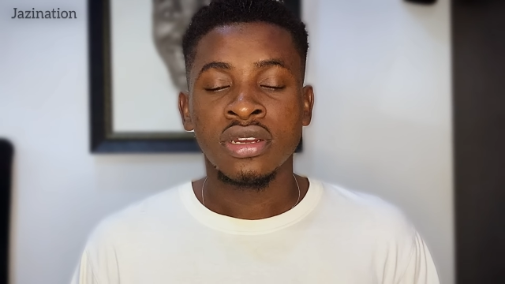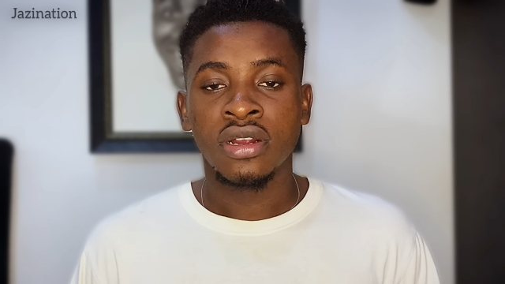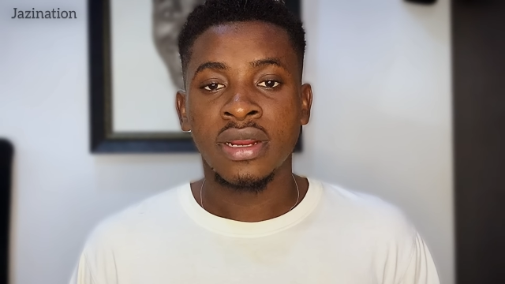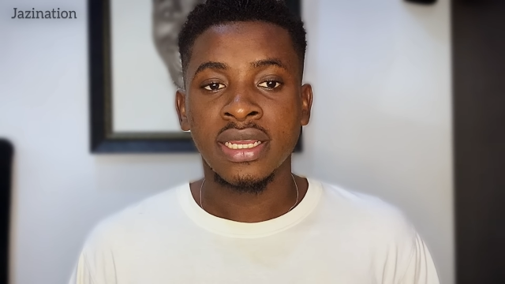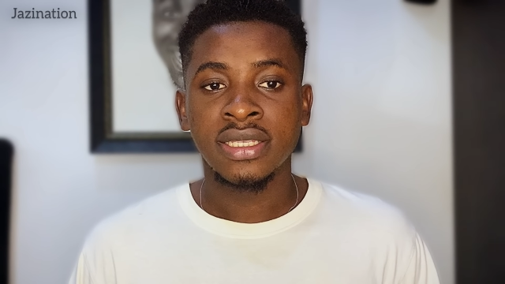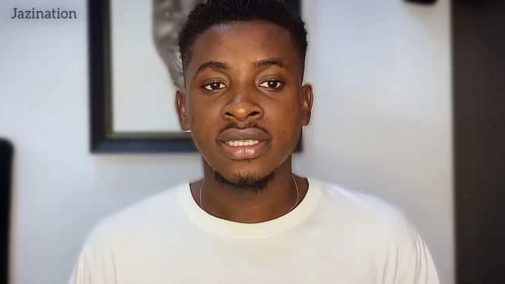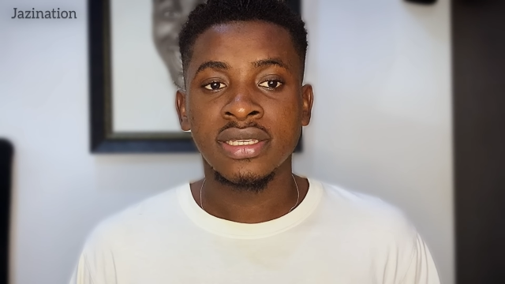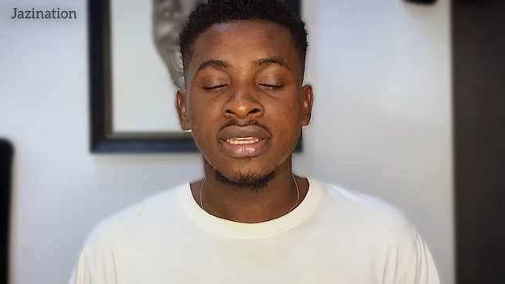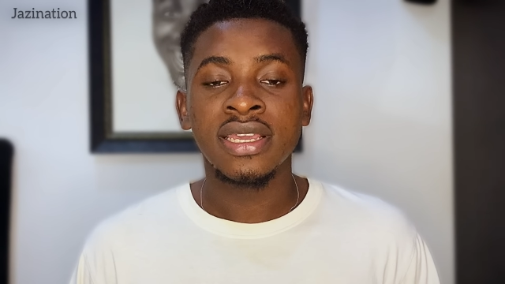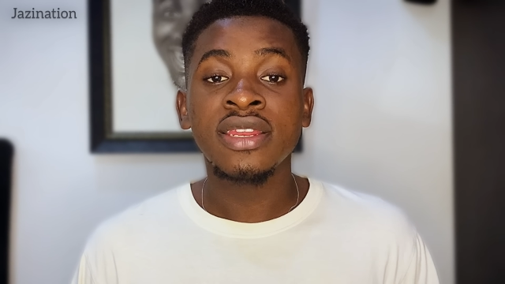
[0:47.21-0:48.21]
All right.
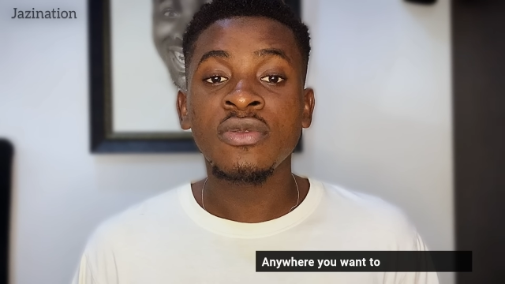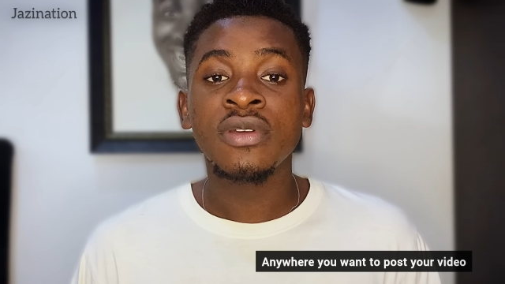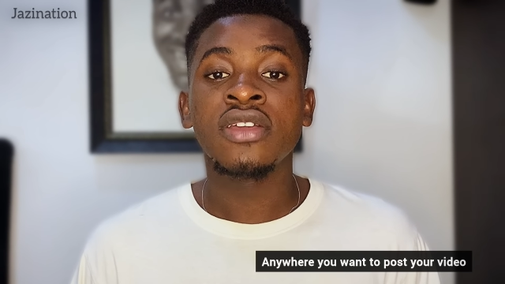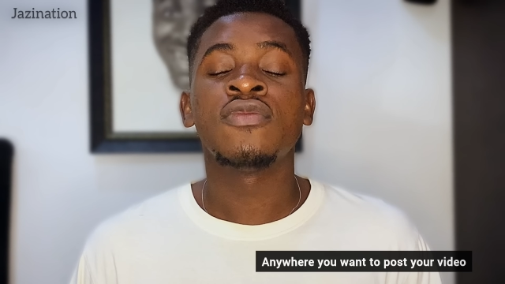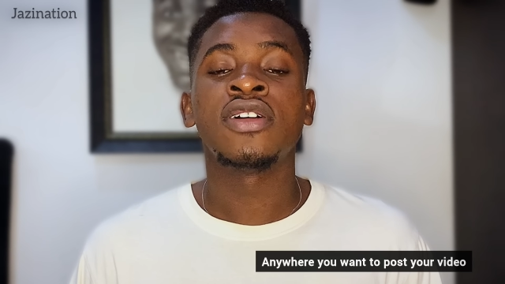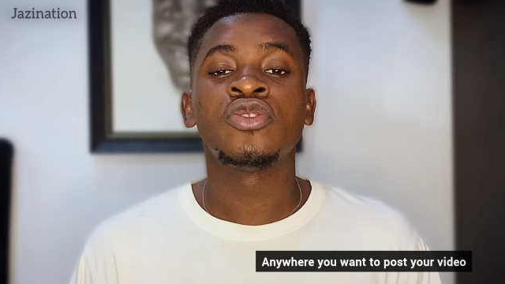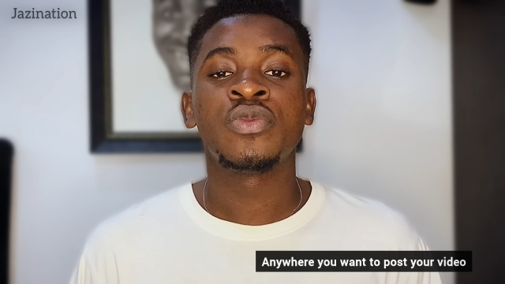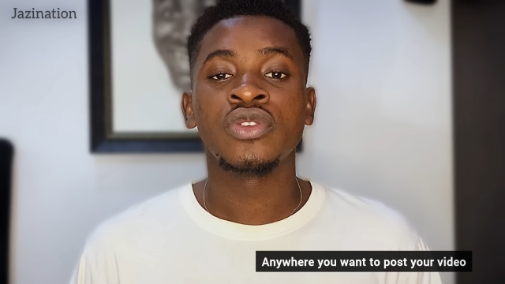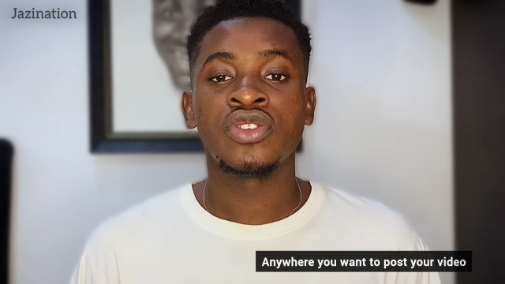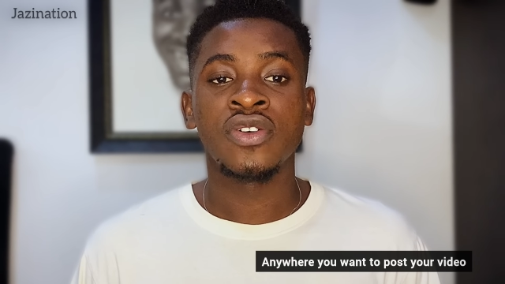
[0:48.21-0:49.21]
Anywhere you want to
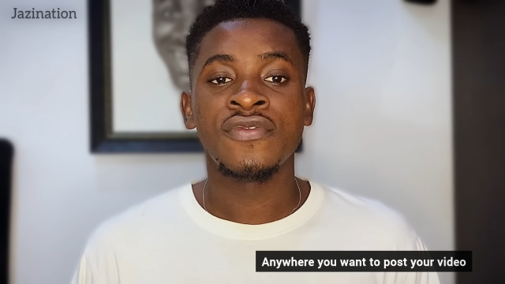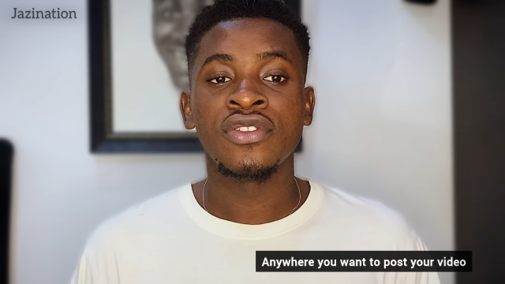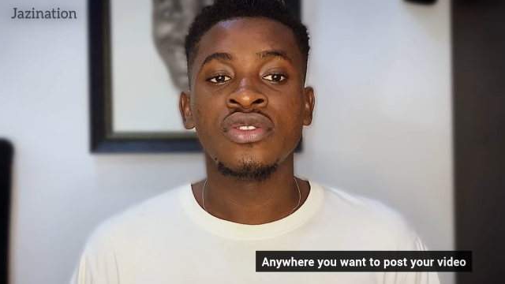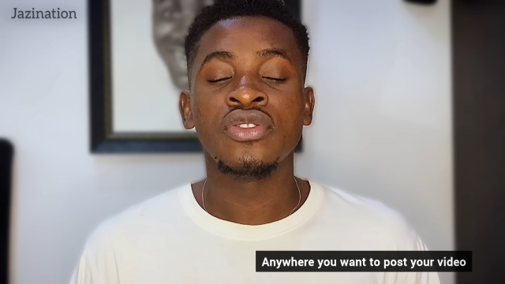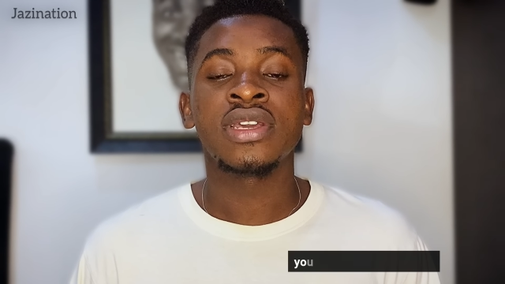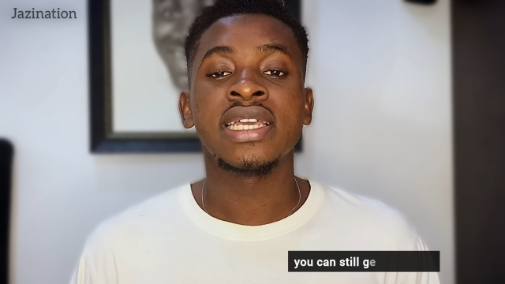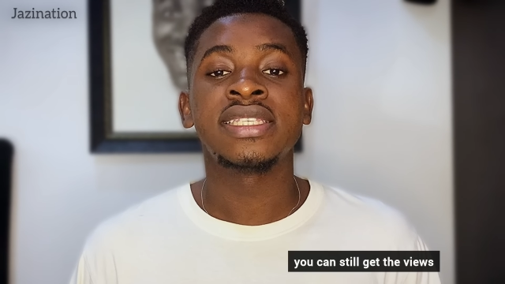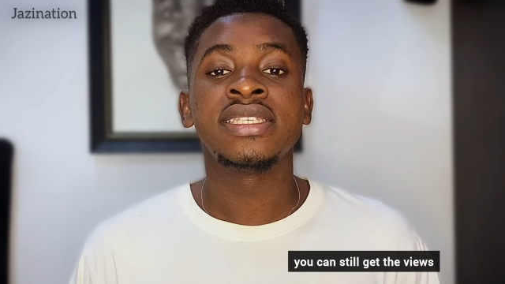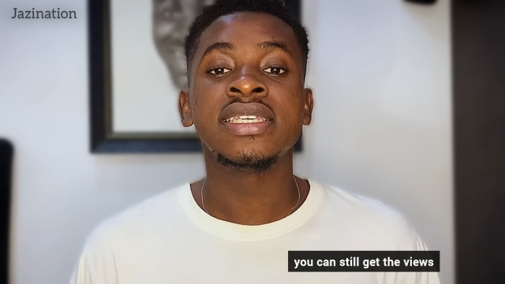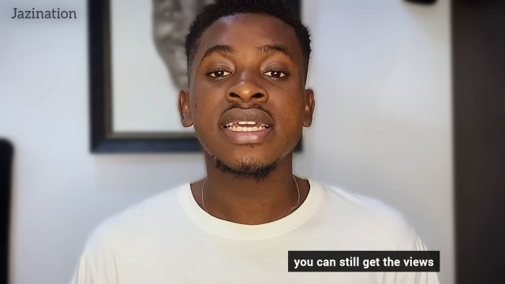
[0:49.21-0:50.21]
post your video, you can
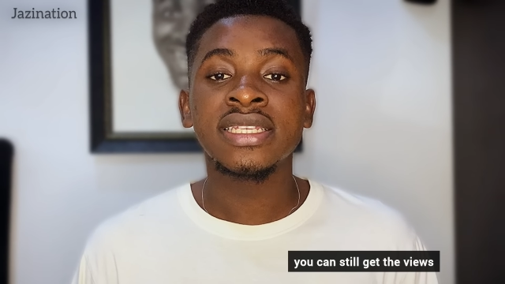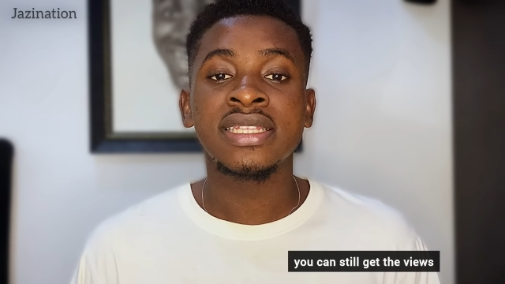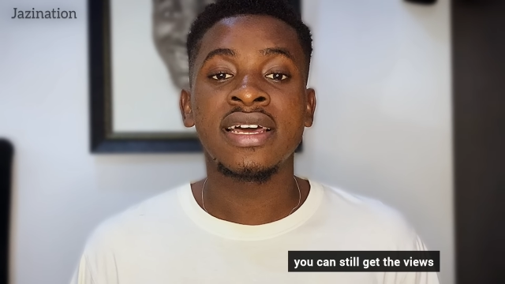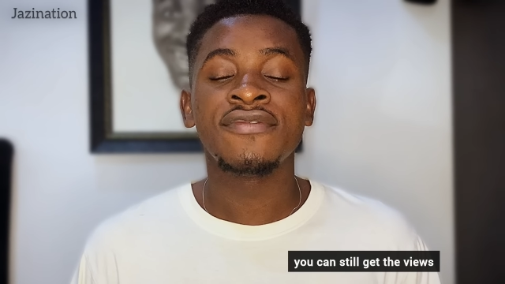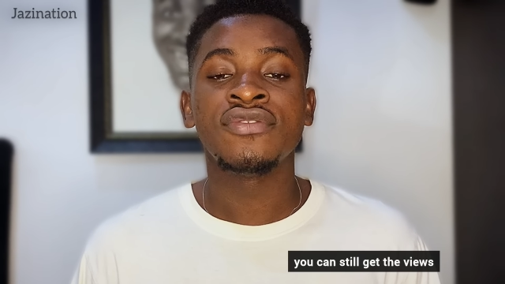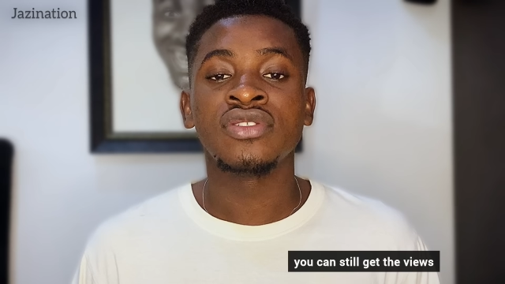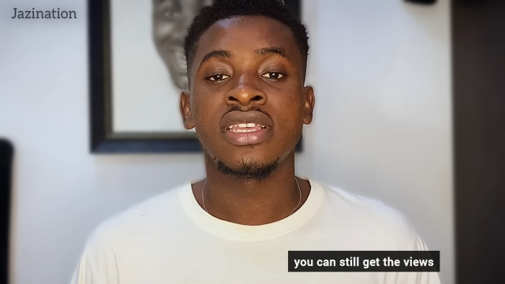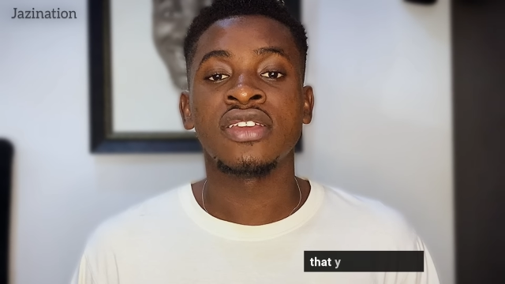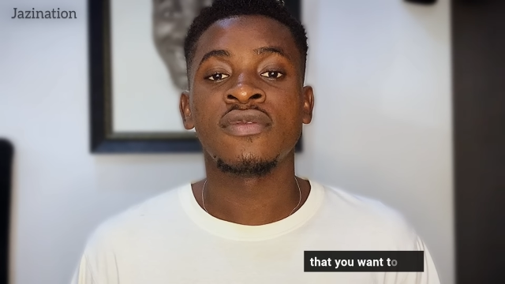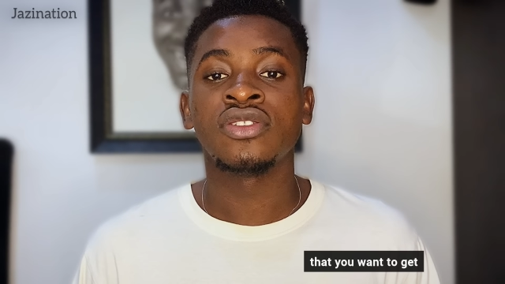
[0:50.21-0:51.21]
still get that views
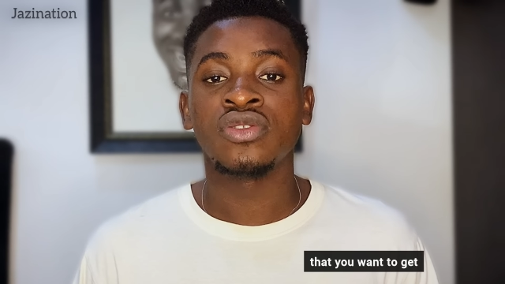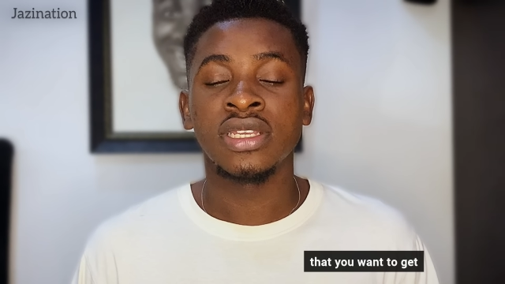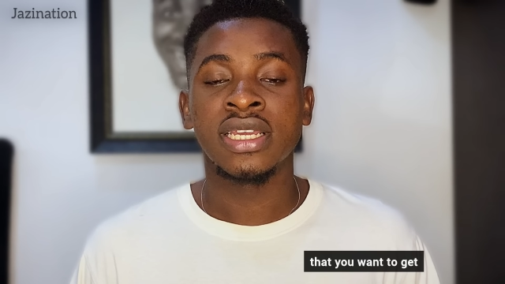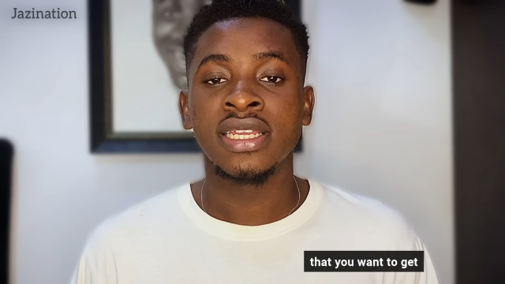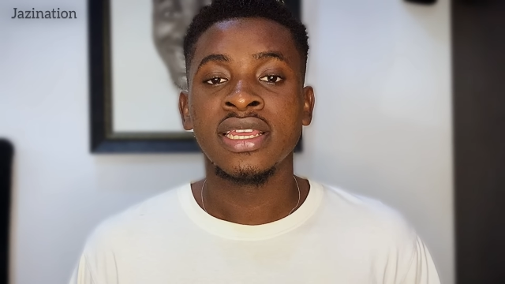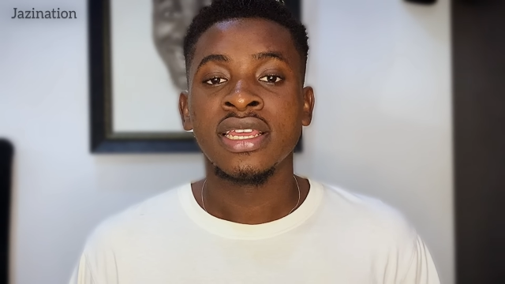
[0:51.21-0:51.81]
that you want to get.